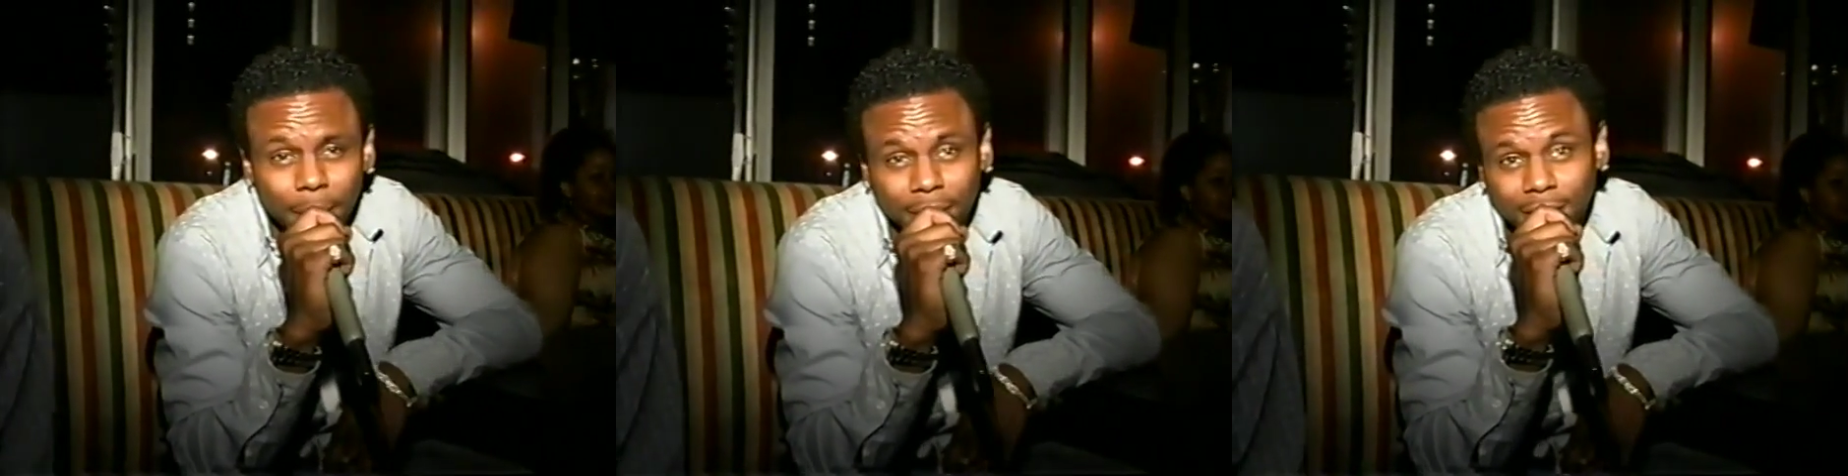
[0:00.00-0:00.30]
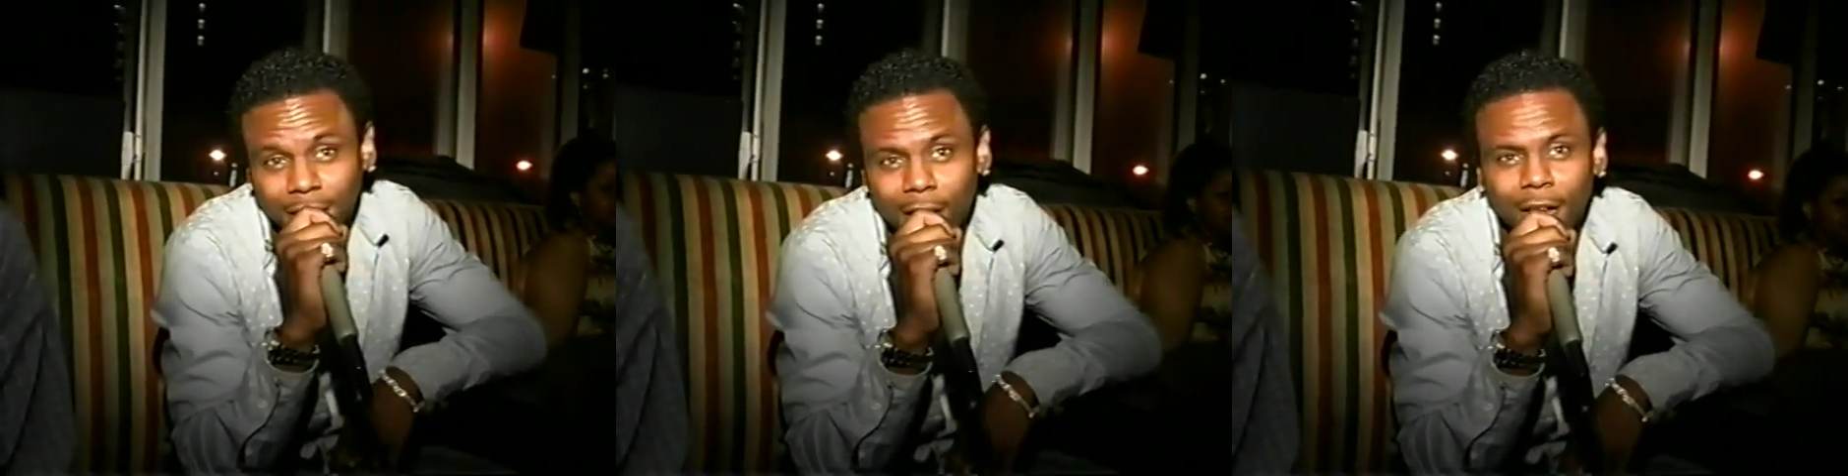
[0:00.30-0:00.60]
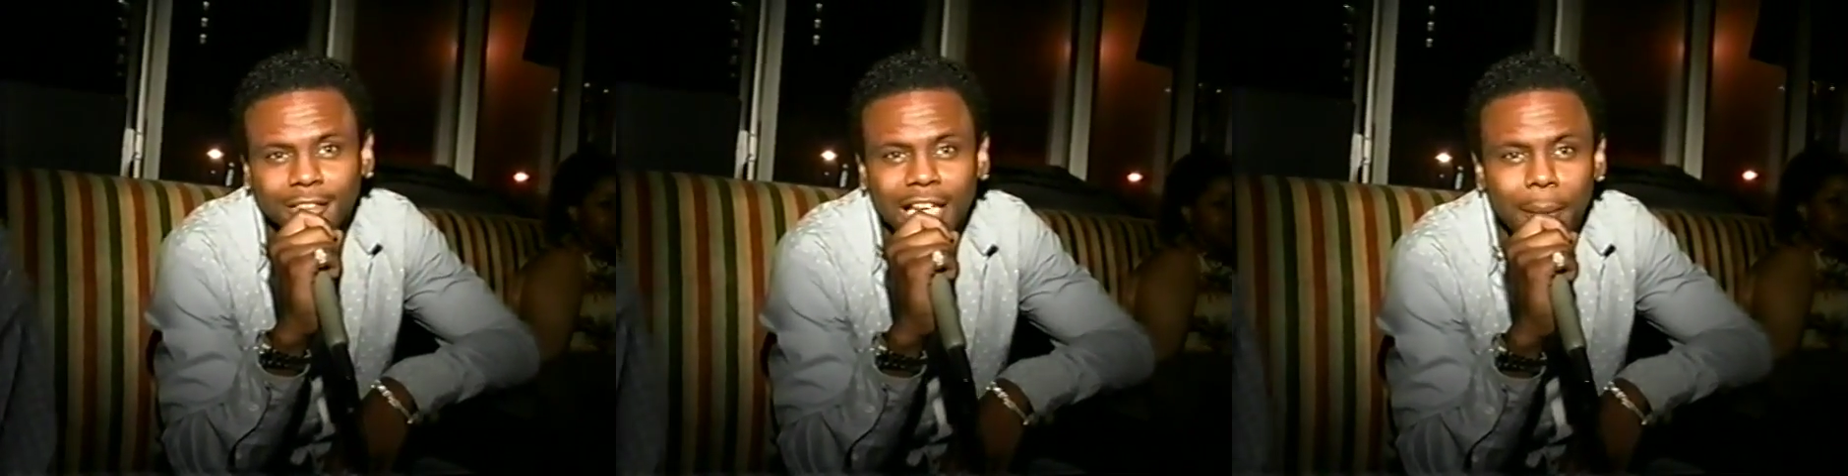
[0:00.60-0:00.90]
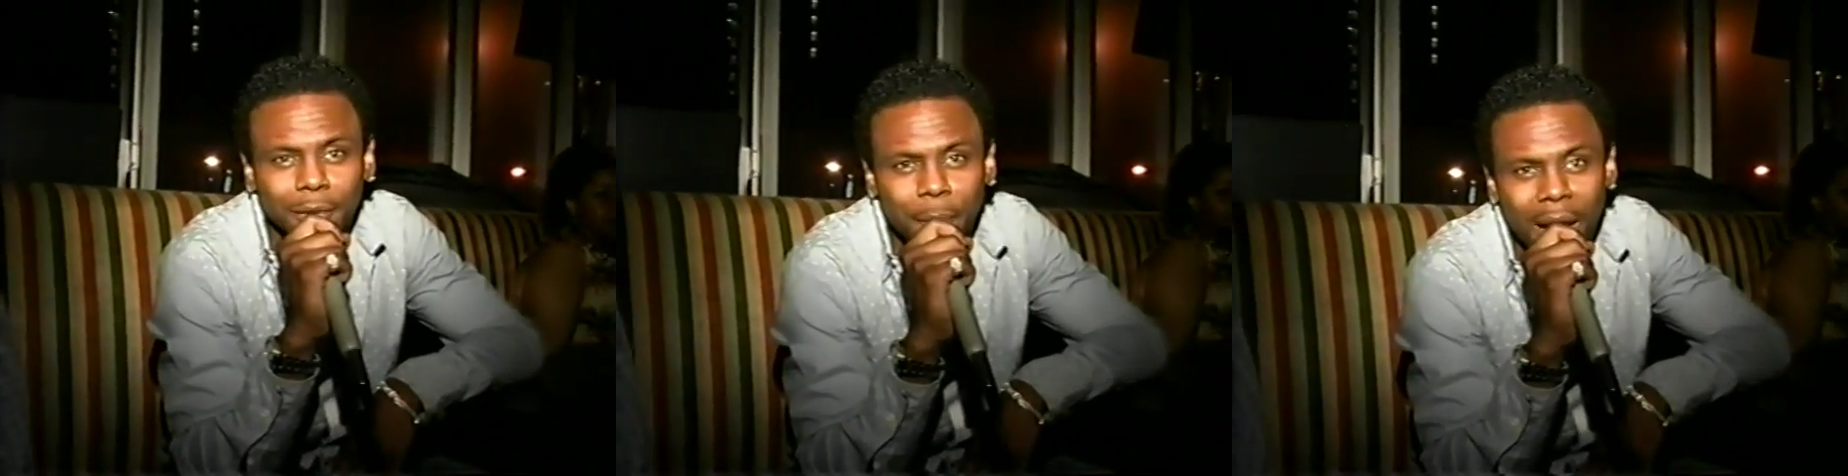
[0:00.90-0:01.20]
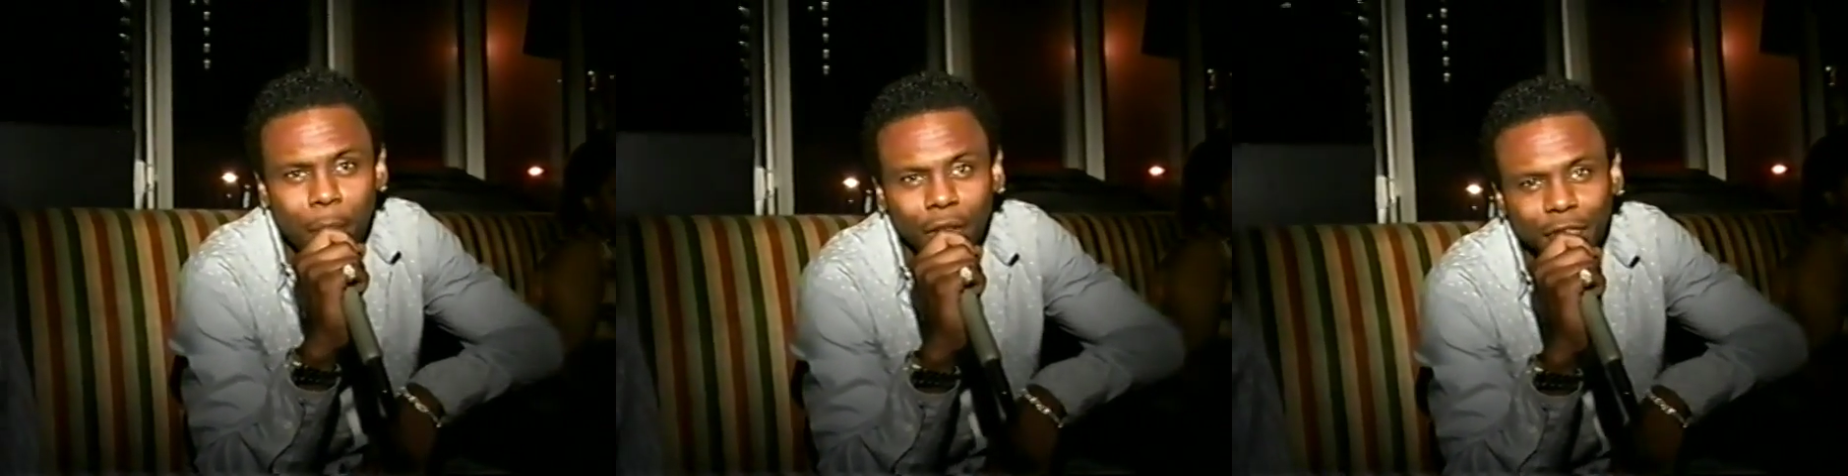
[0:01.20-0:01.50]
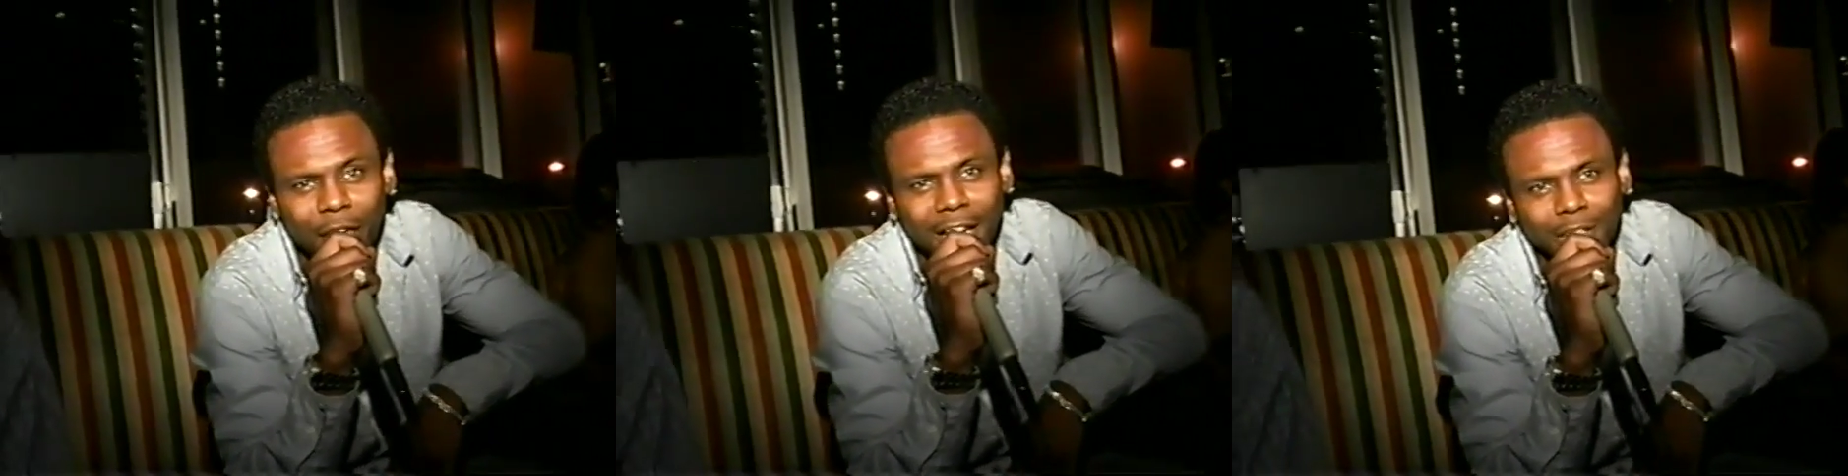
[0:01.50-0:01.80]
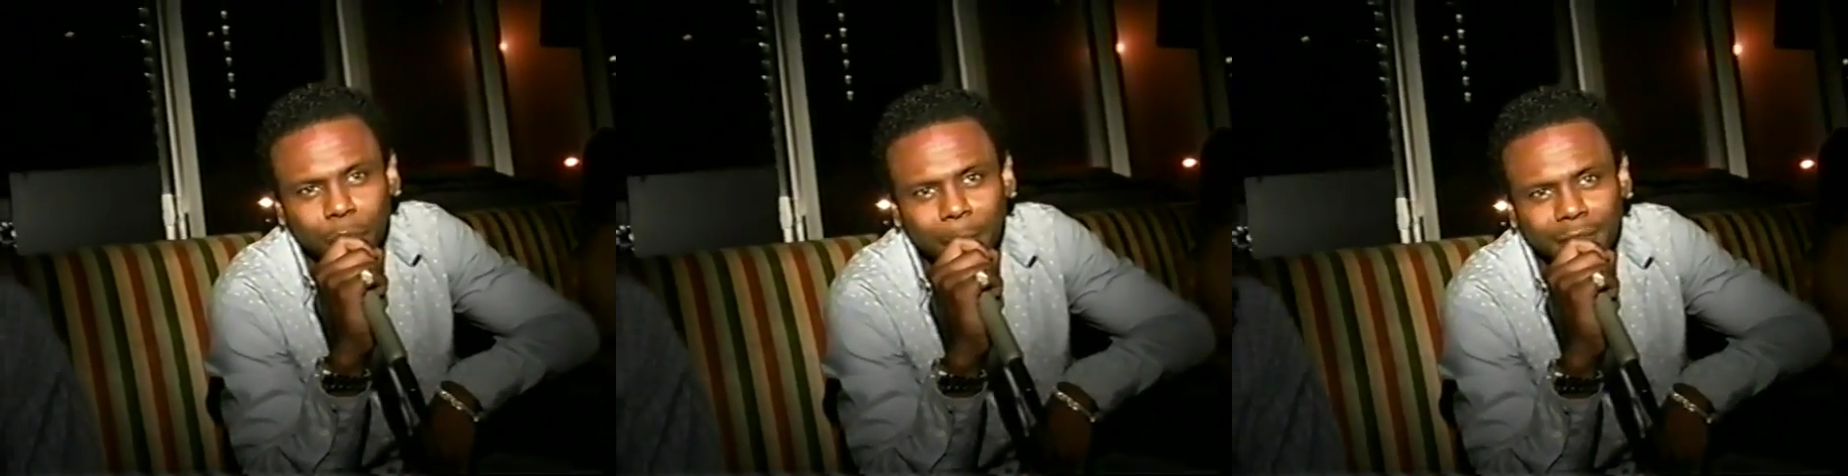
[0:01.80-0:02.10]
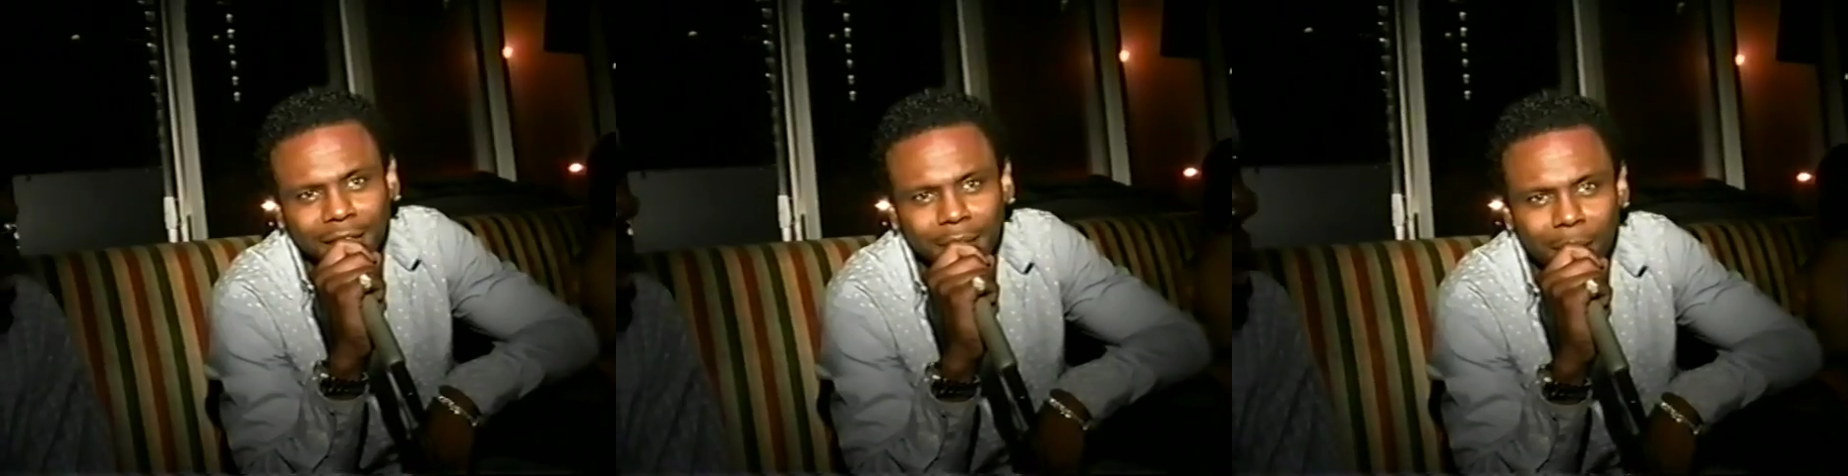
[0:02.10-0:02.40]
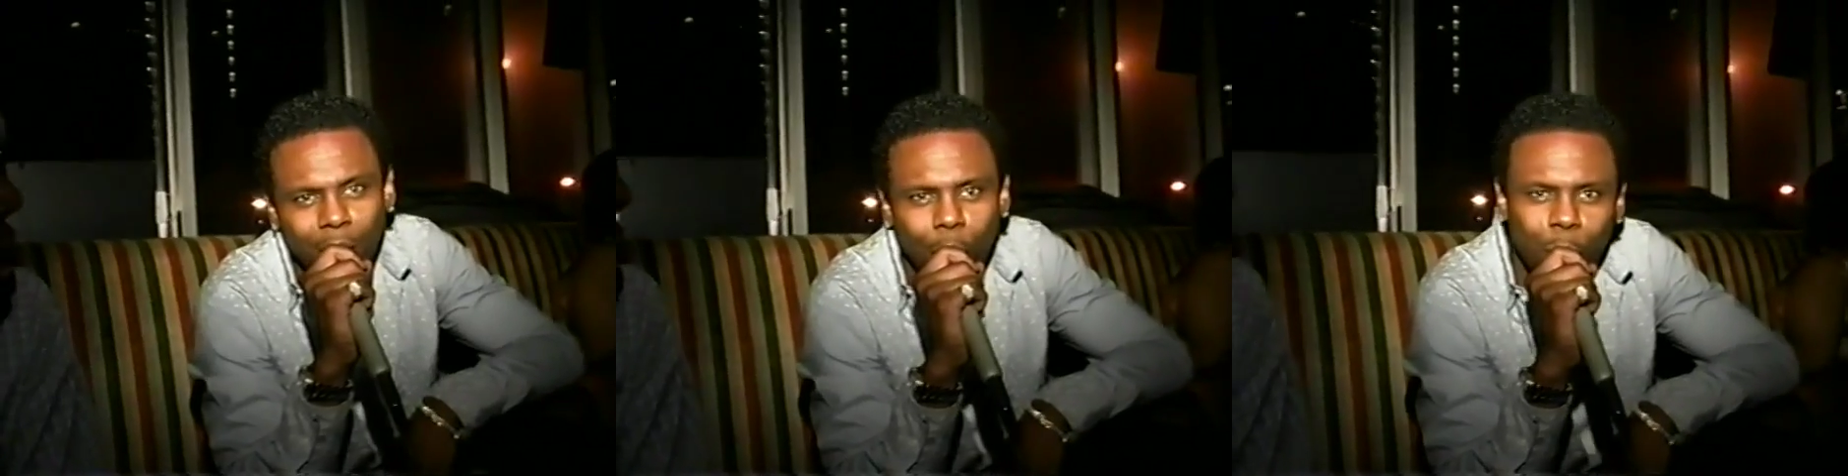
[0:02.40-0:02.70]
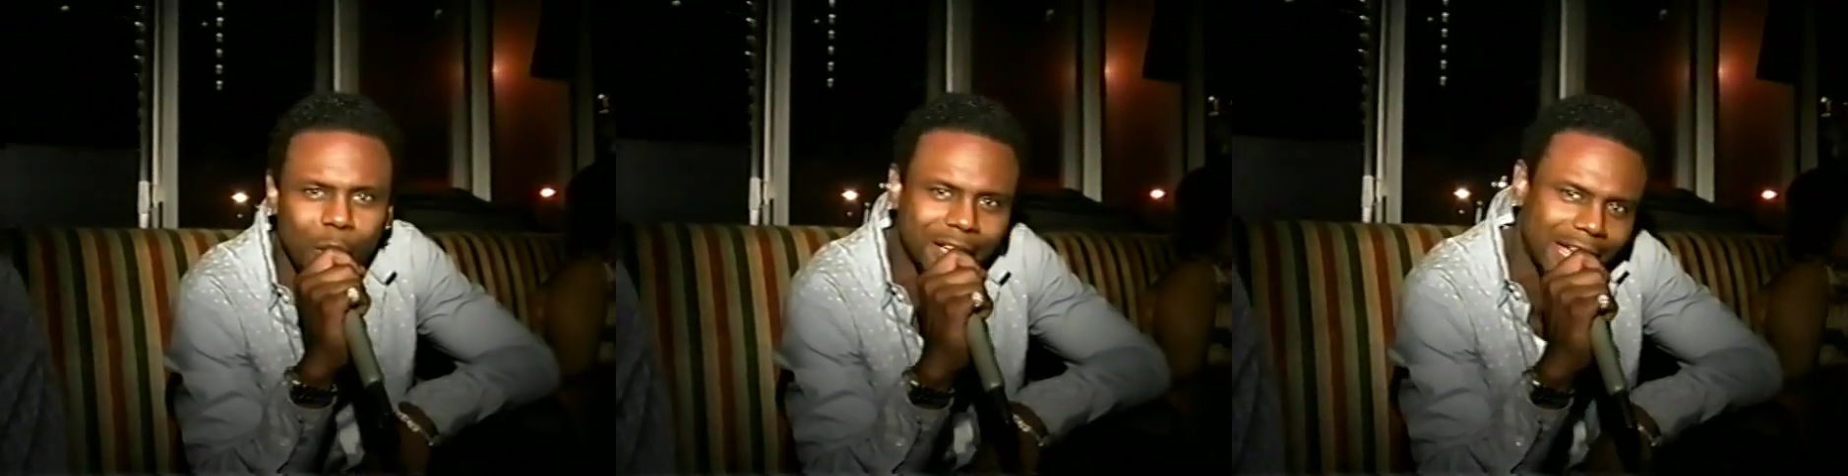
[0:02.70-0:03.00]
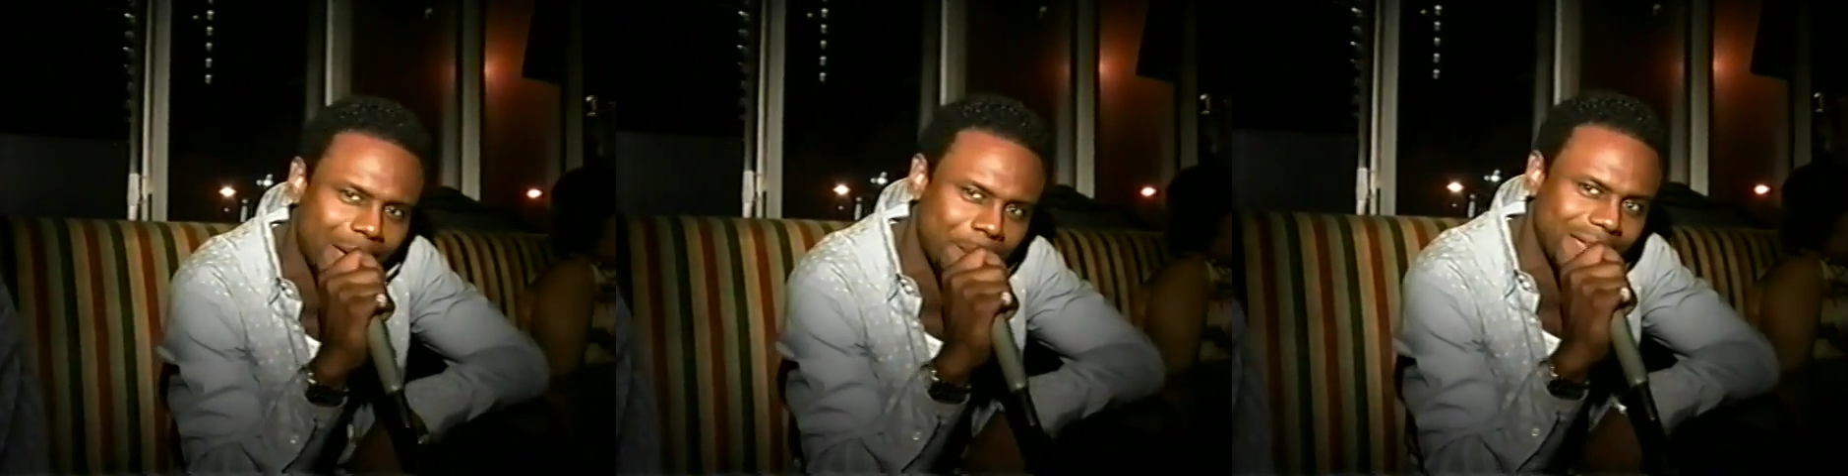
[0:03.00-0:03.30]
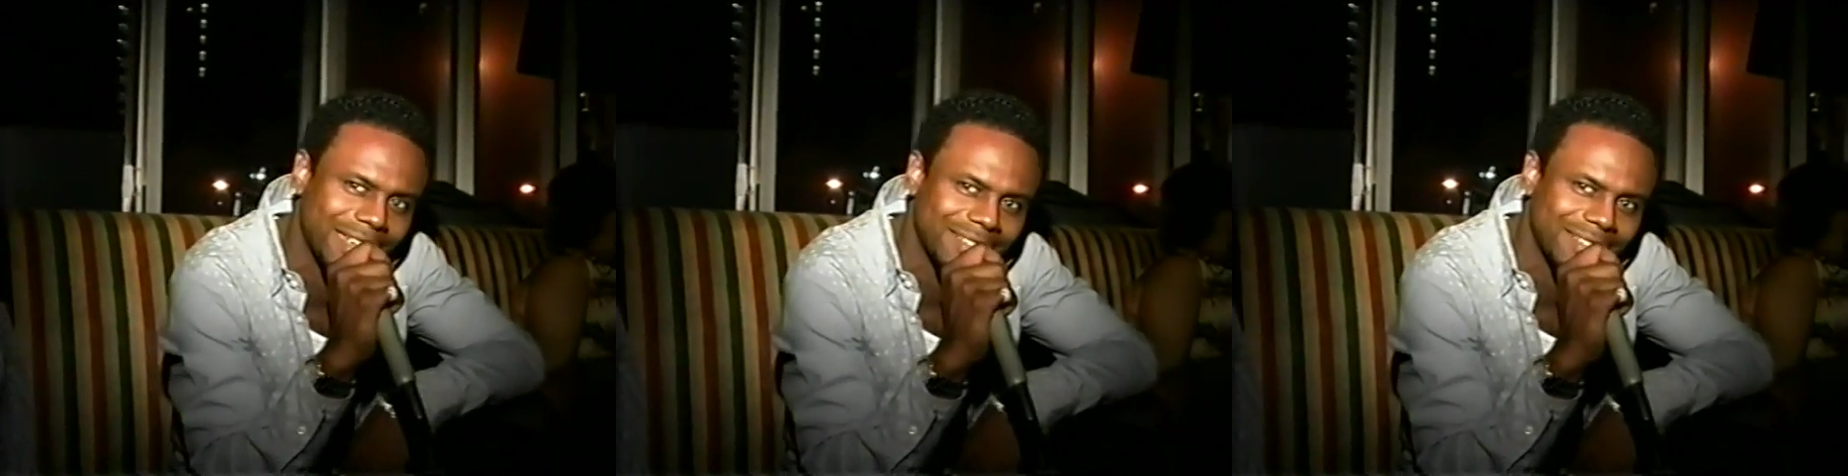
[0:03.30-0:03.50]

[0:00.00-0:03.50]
This is Carl Thomas, Bad Boy's Finest, representing my homeboy, KB.